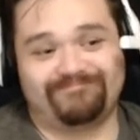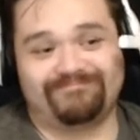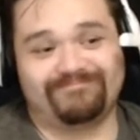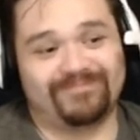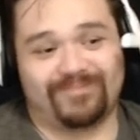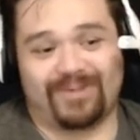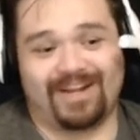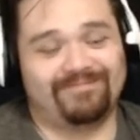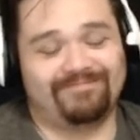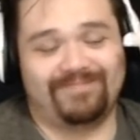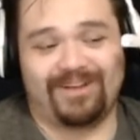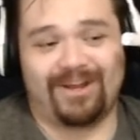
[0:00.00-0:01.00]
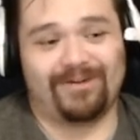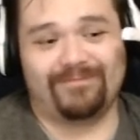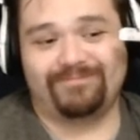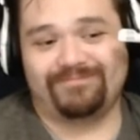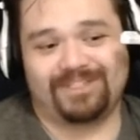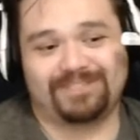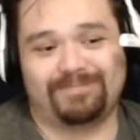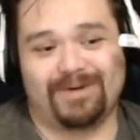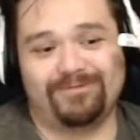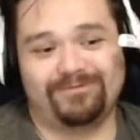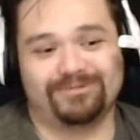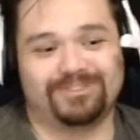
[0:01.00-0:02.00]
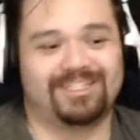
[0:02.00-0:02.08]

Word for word: right, you know, exposed.